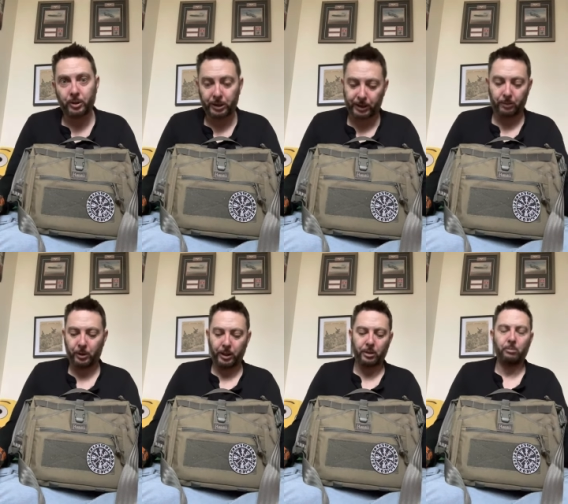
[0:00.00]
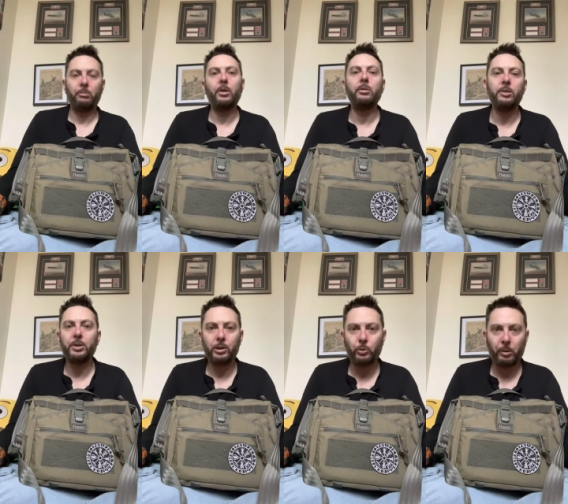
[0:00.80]
So, you know, I
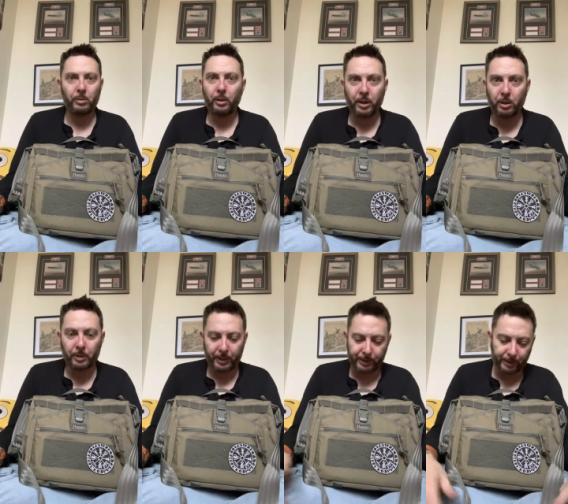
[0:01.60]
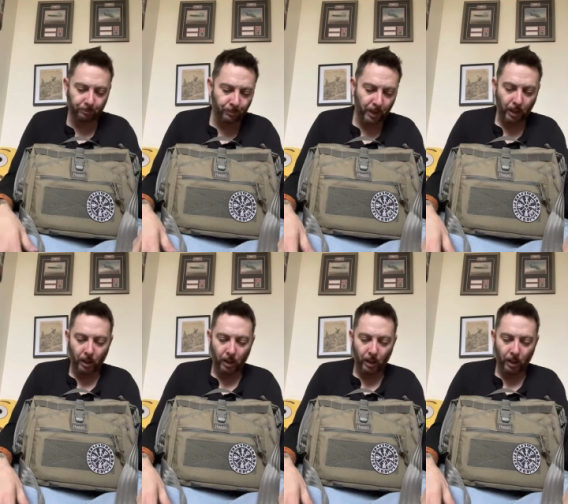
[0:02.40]
just quit moaning about it.